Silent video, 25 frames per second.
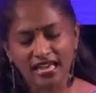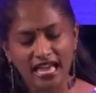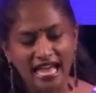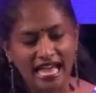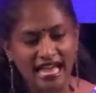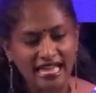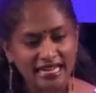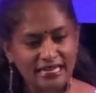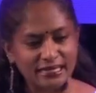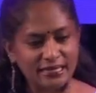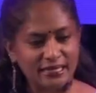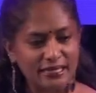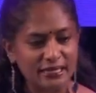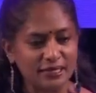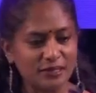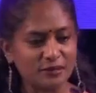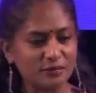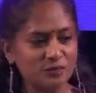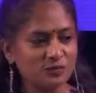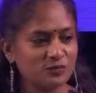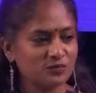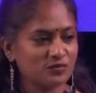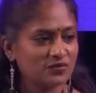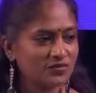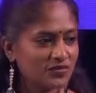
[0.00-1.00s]
and uh,
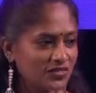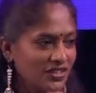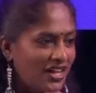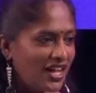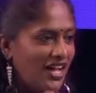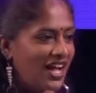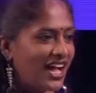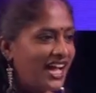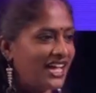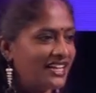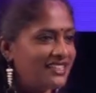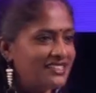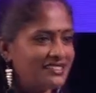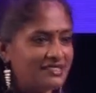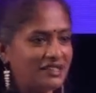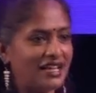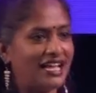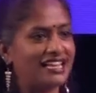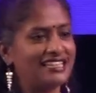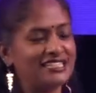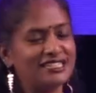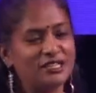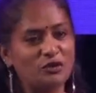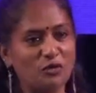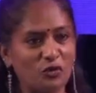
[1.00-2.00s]
I'll,
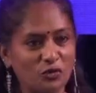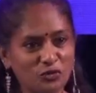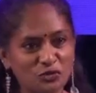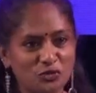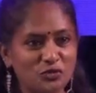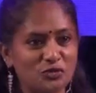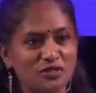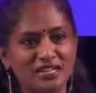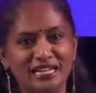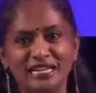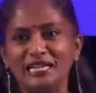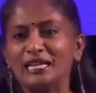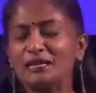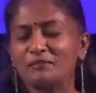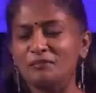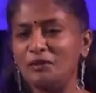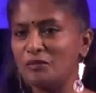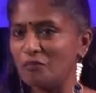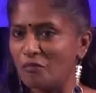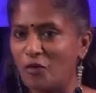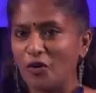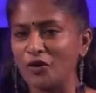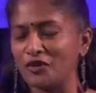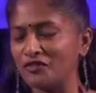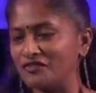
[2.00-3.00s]
I'll, go through it a little bit
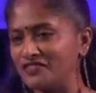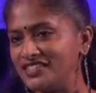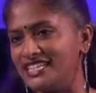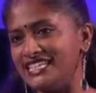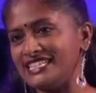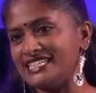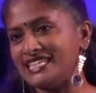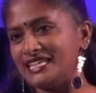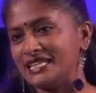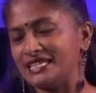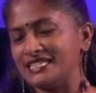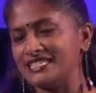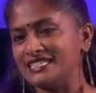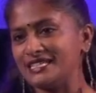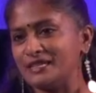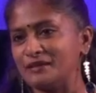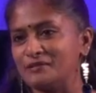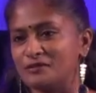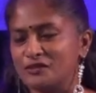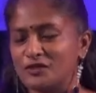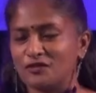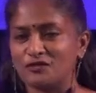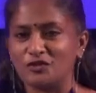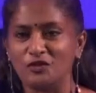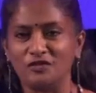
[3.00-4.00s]
more of detail in
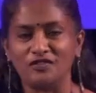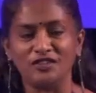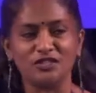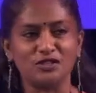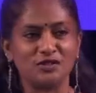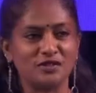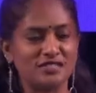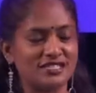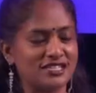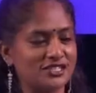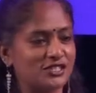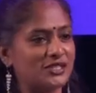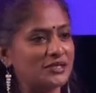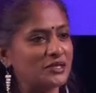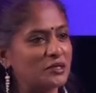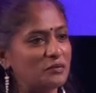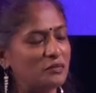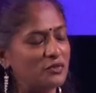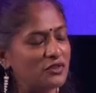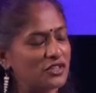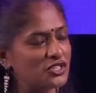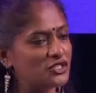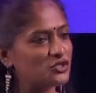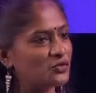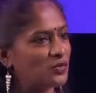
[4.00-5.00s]
terms of the video. It's a
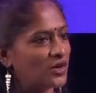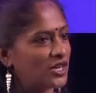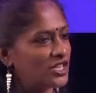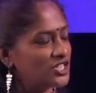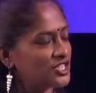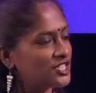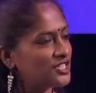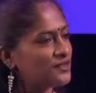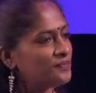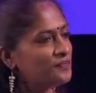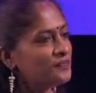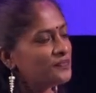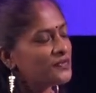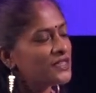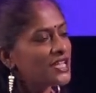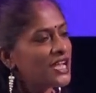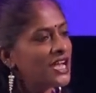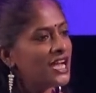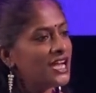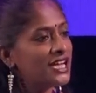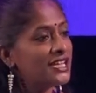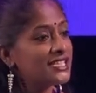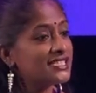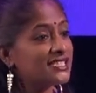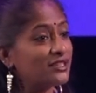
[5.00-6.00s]
abridged version.
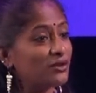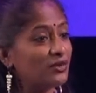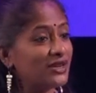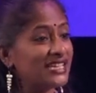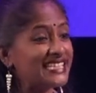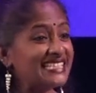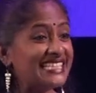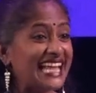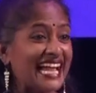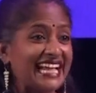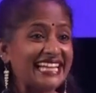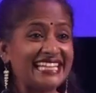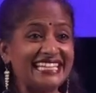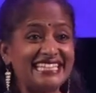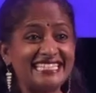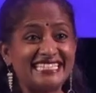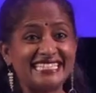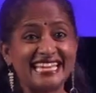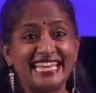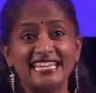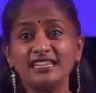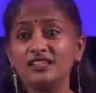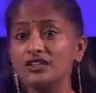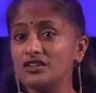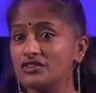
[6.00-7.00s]
So exactly
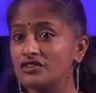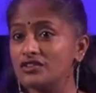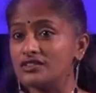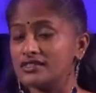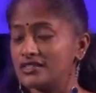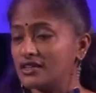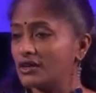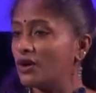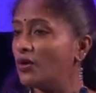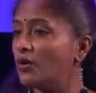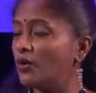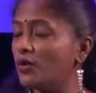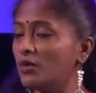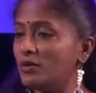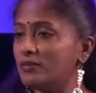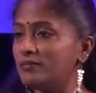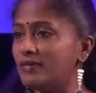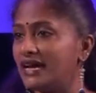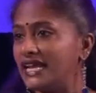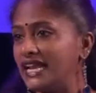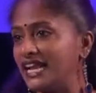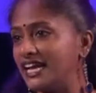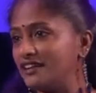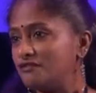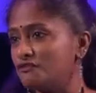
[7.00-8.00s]
10 years ago, my
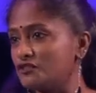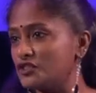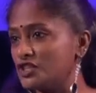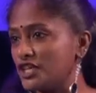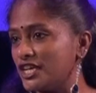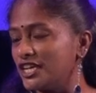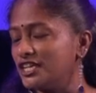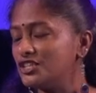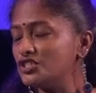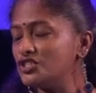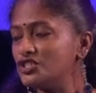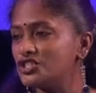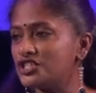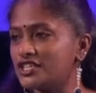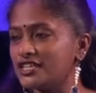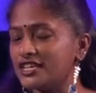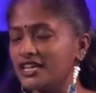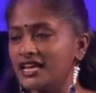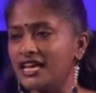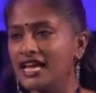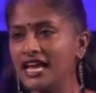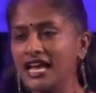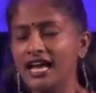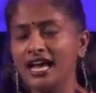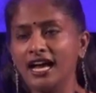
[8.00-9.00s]
life changed.
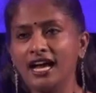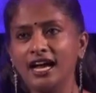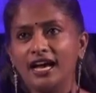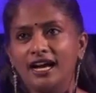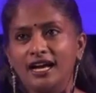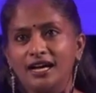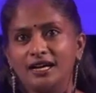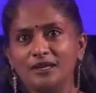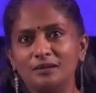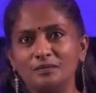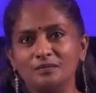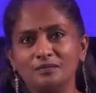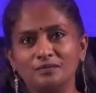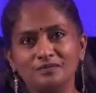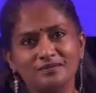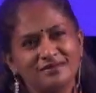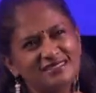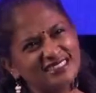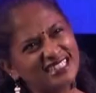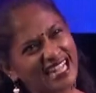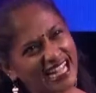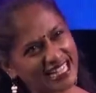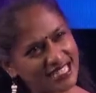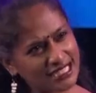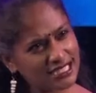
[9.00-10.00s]
Um,
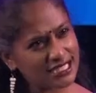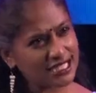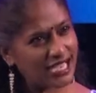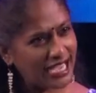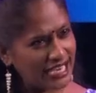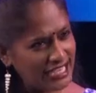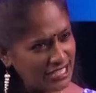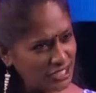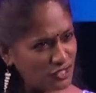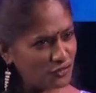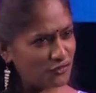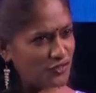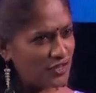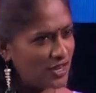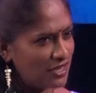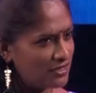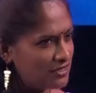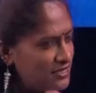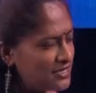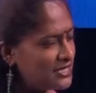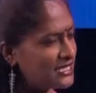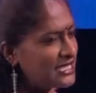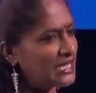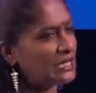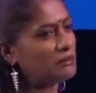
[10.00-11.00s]
that's kind of an
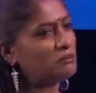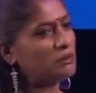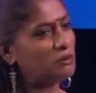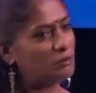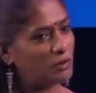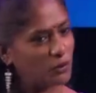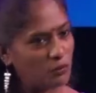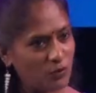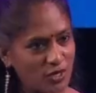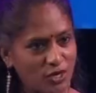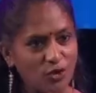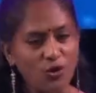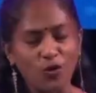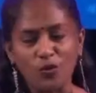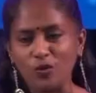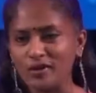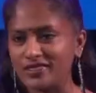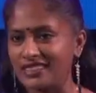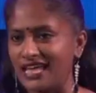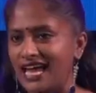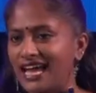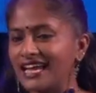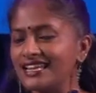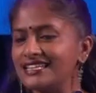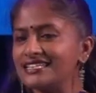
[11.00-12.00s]
understatement, but we'll go with
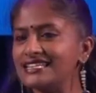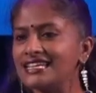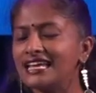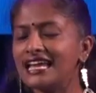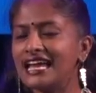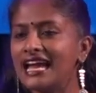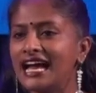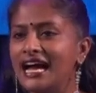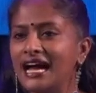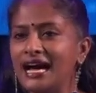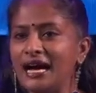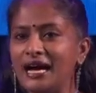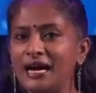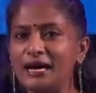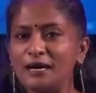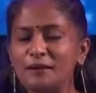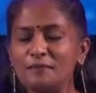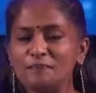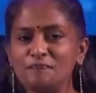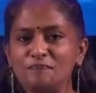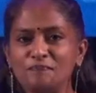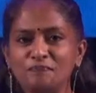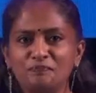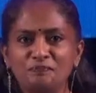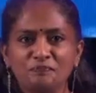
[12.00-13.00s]
that.
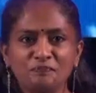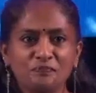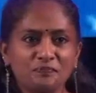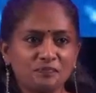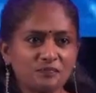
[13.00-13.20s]
Um,